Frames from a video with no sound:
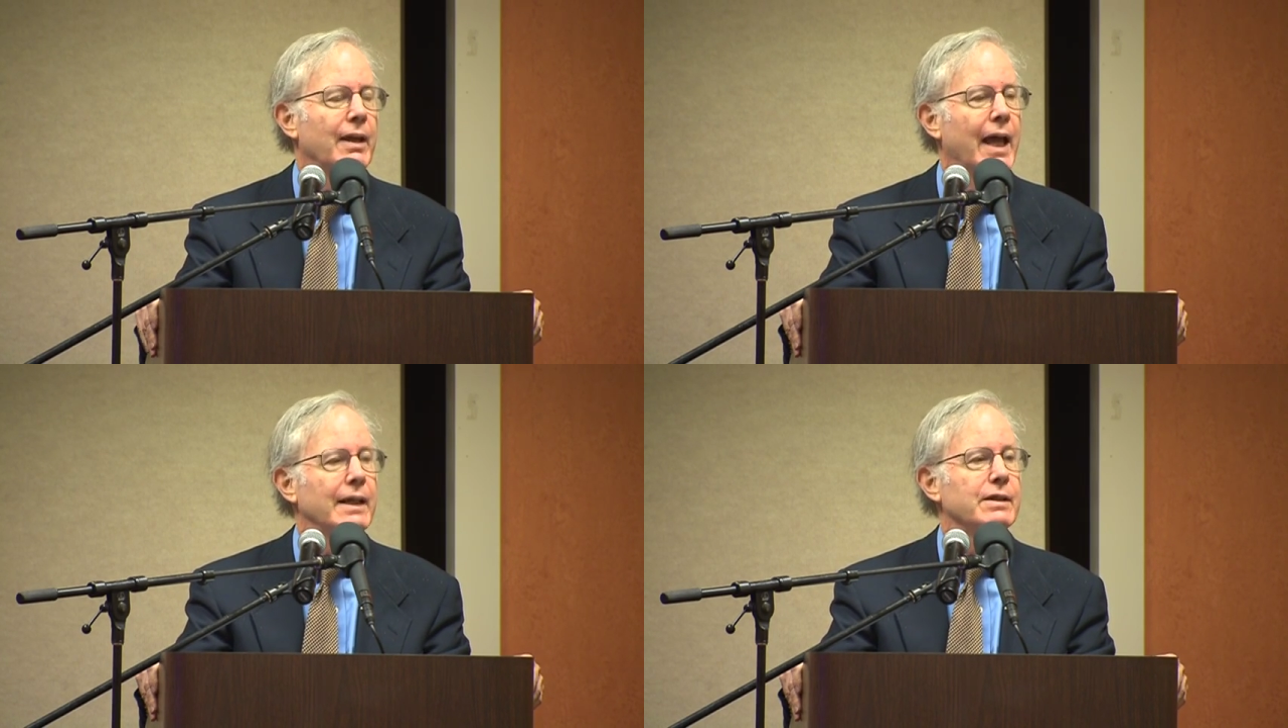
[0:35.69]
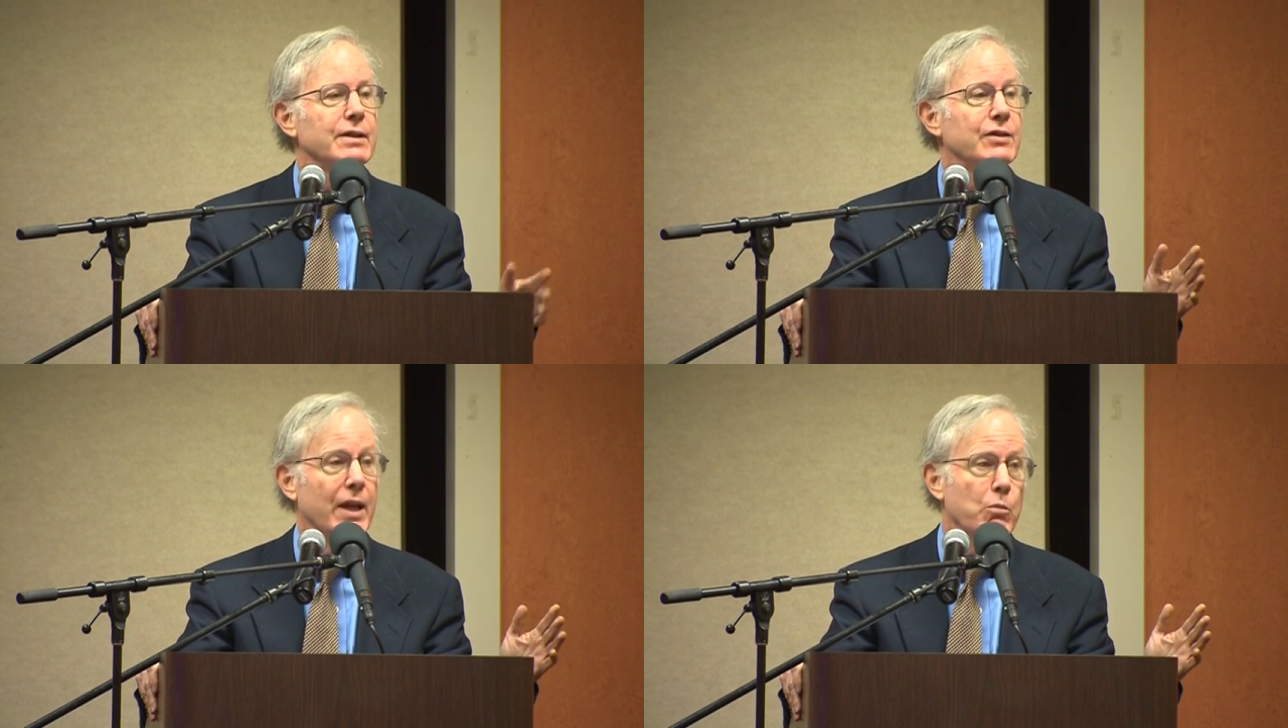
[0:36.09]
And in
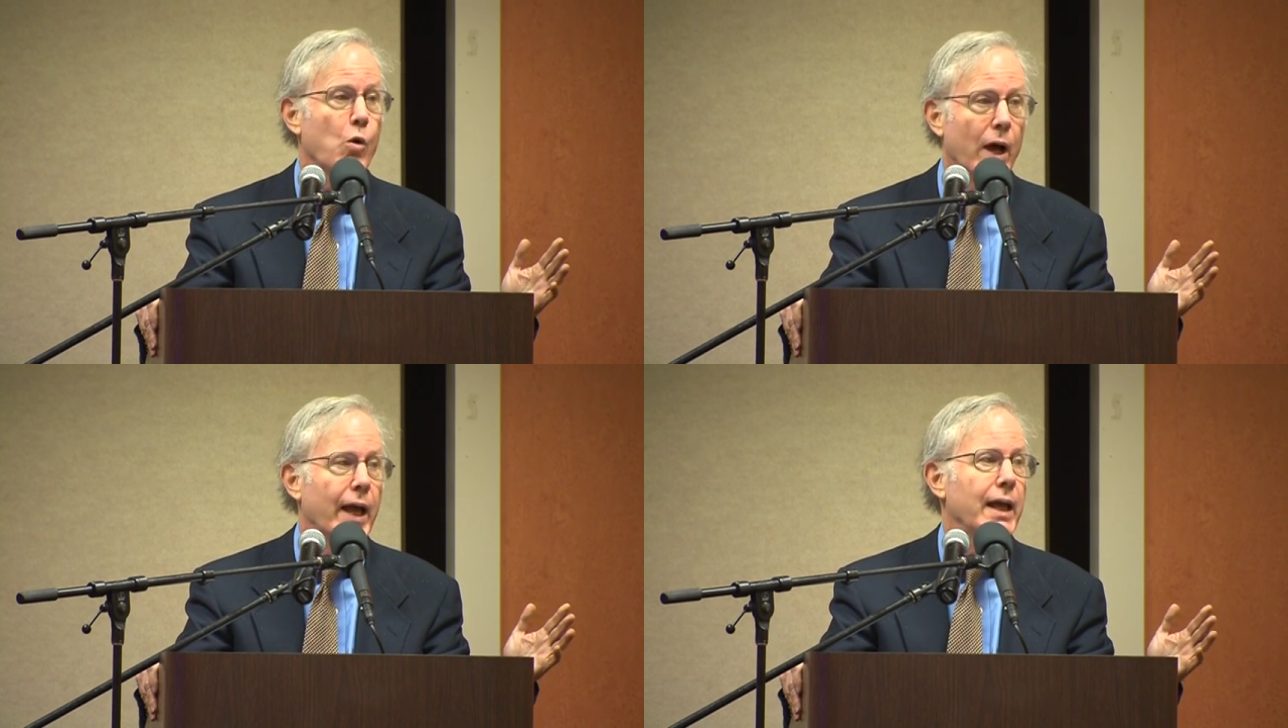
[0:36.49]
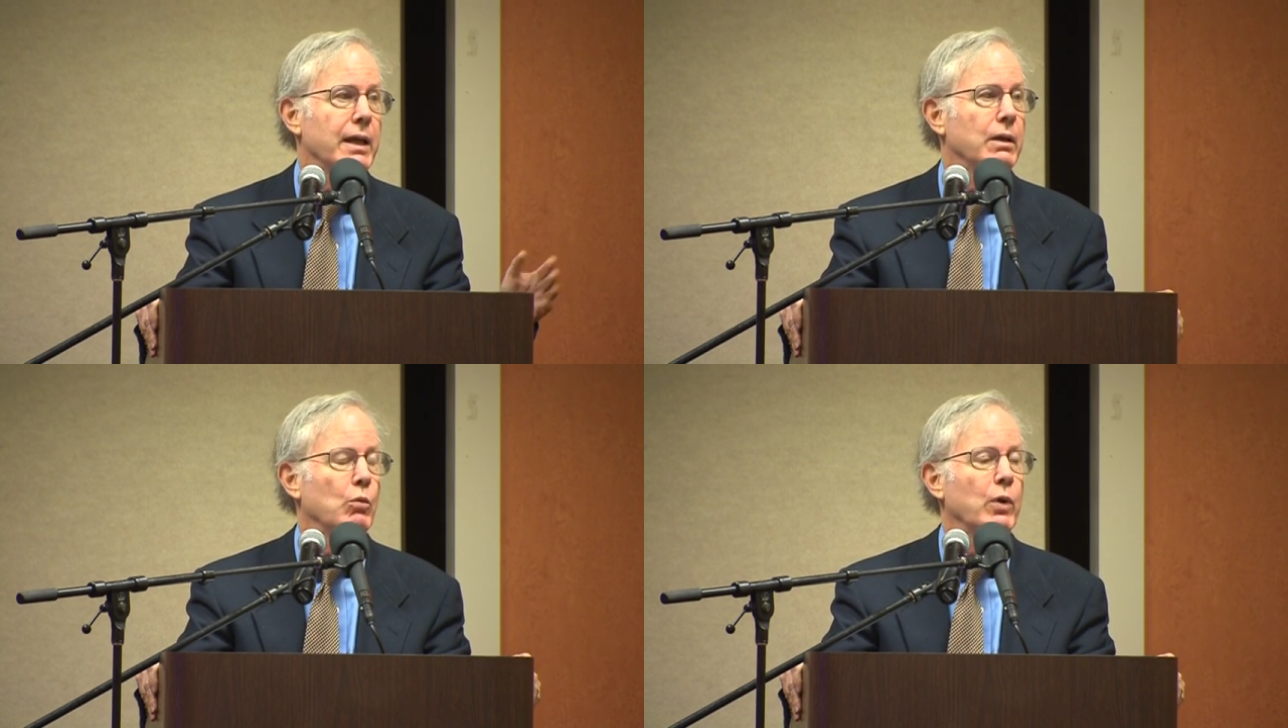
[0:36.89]
the same
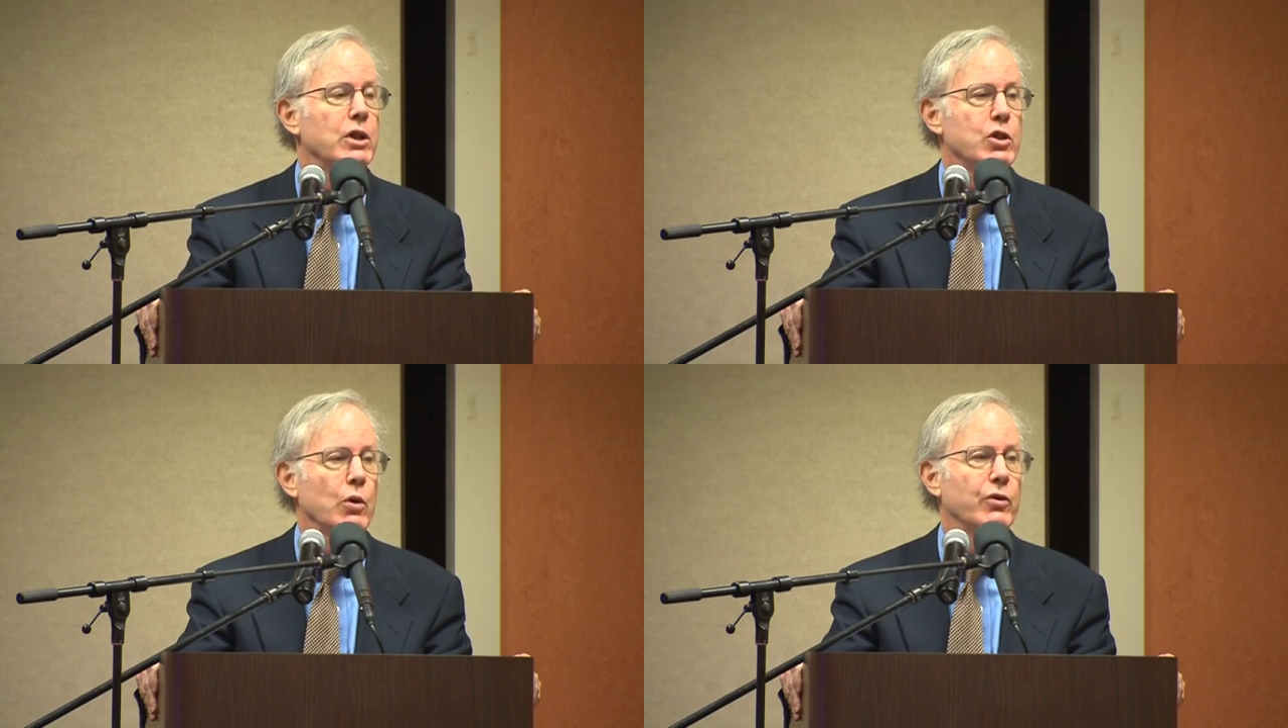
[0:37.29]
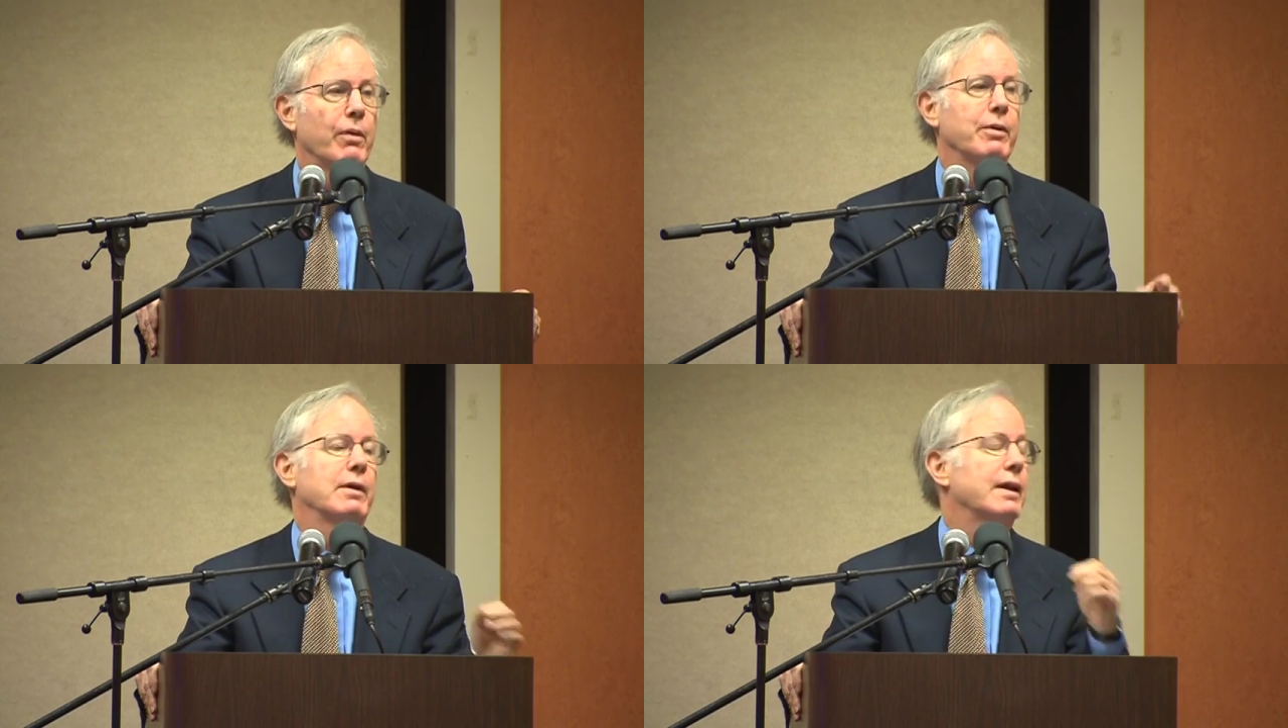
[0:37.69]
way, when he shows
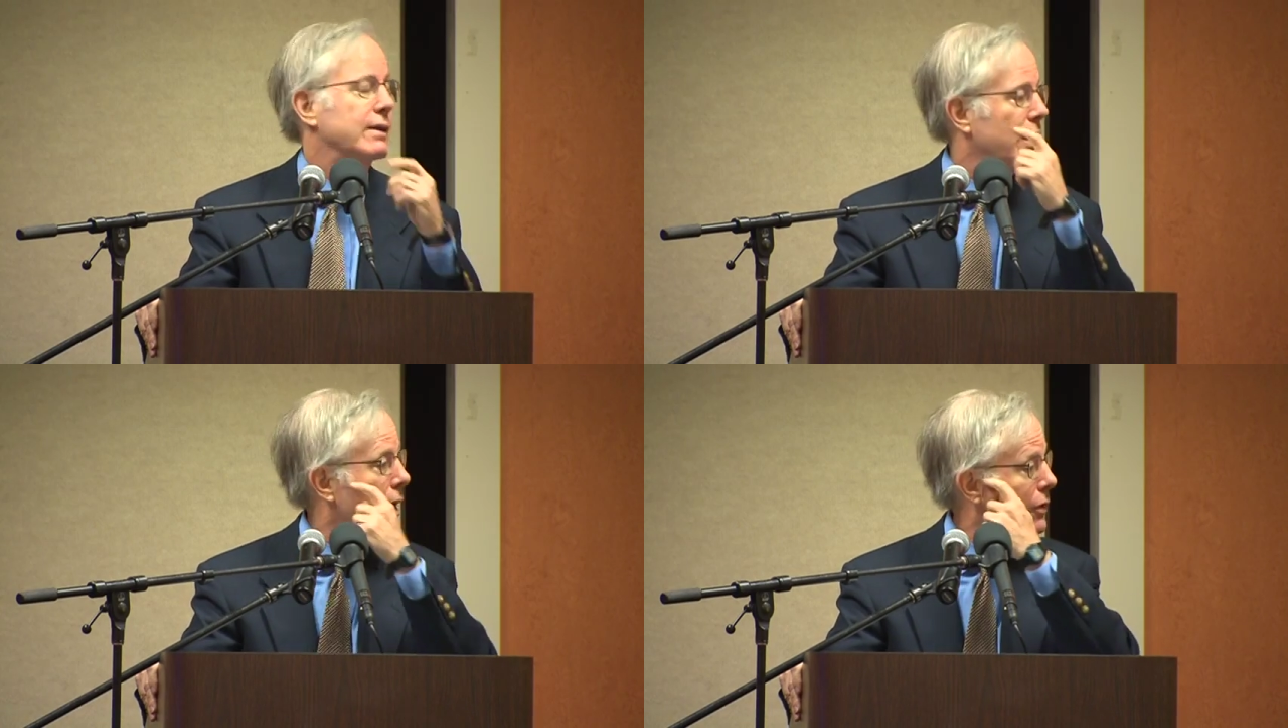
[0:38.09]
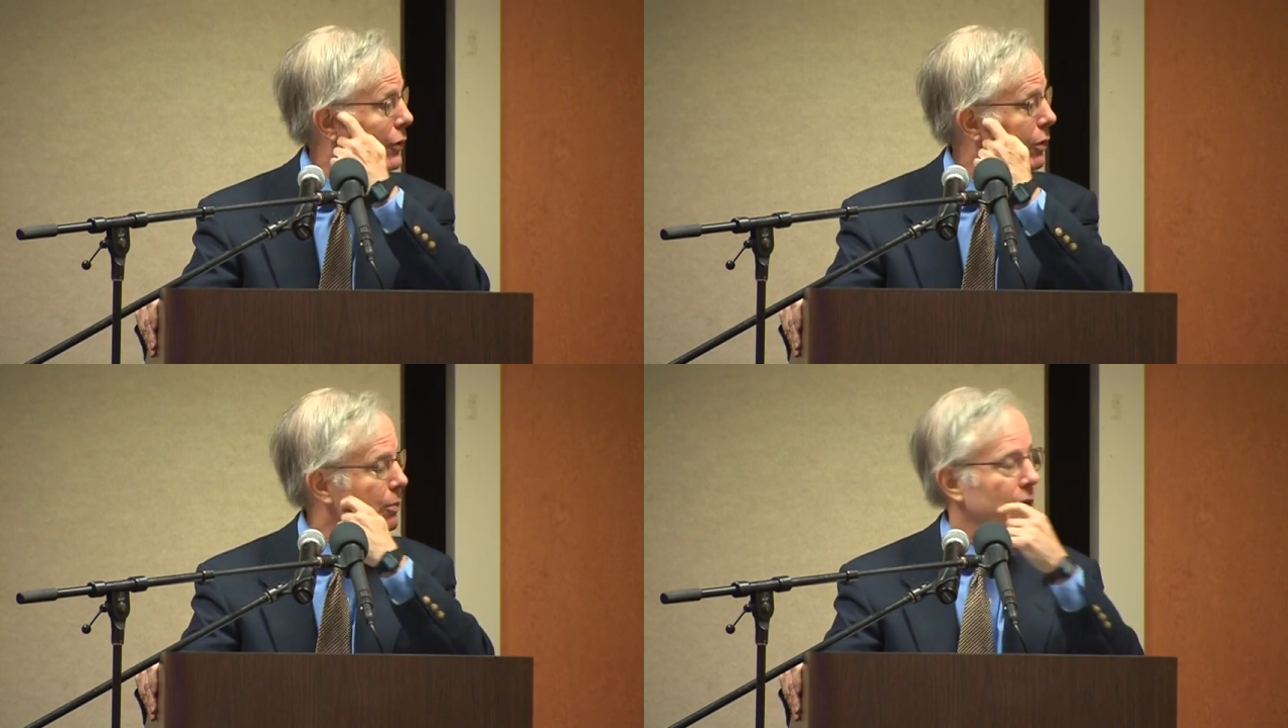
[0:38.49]
up in the
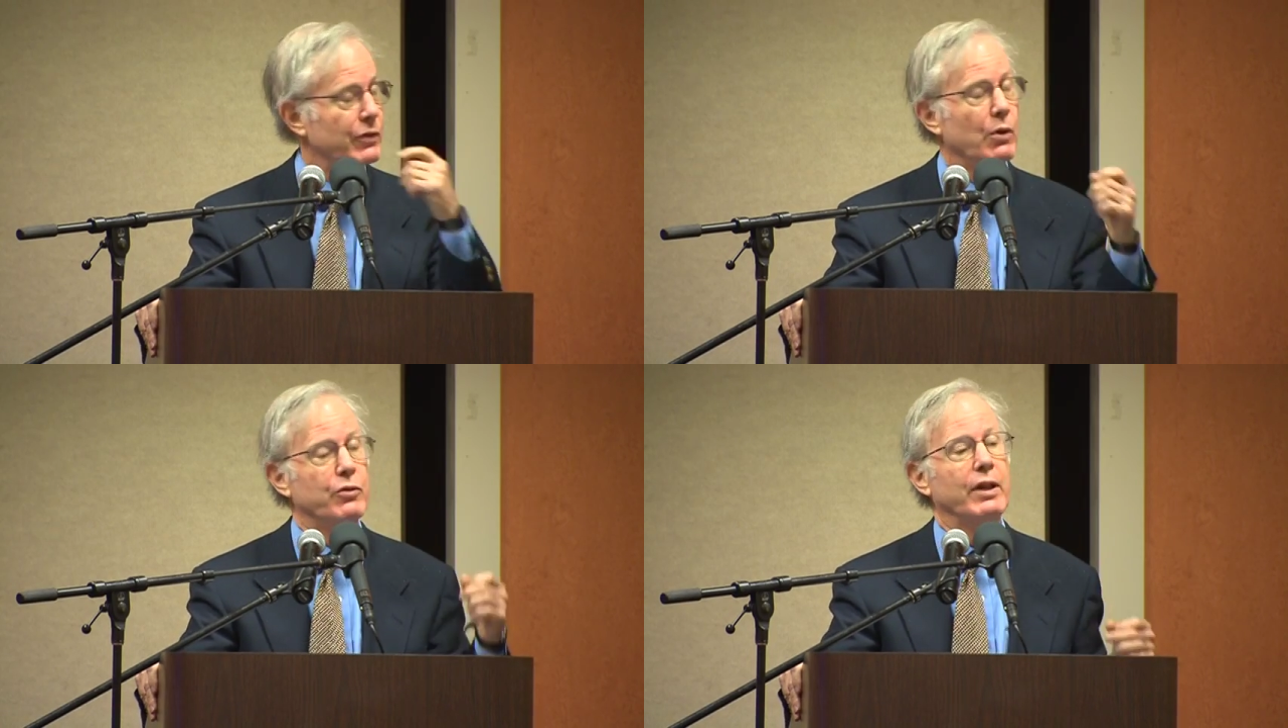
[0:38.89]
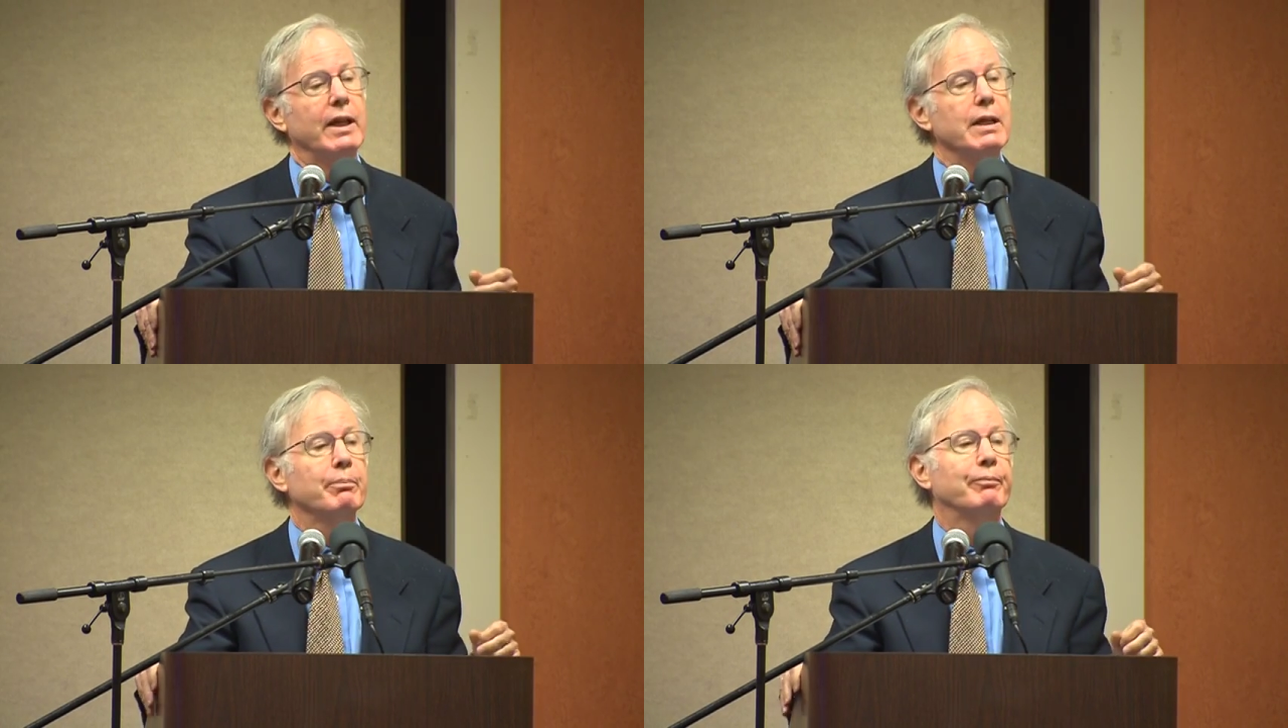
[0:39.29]
consulate in Mexico
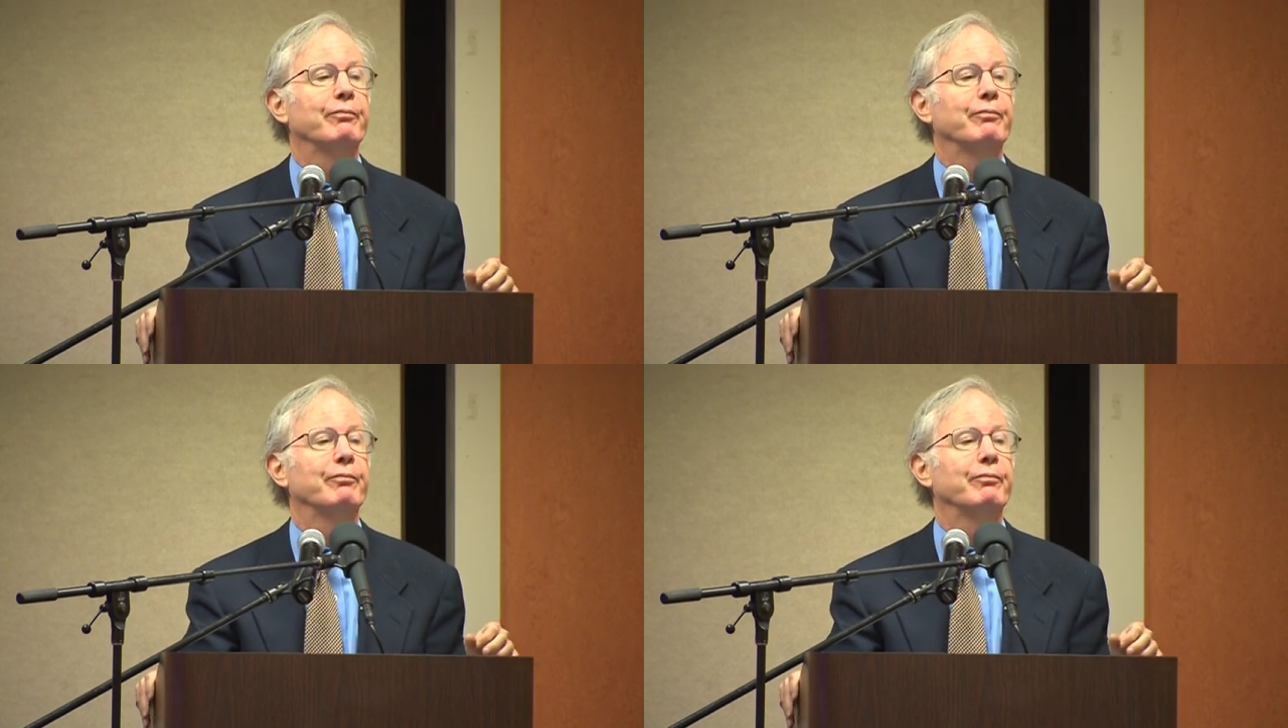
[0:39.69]
City,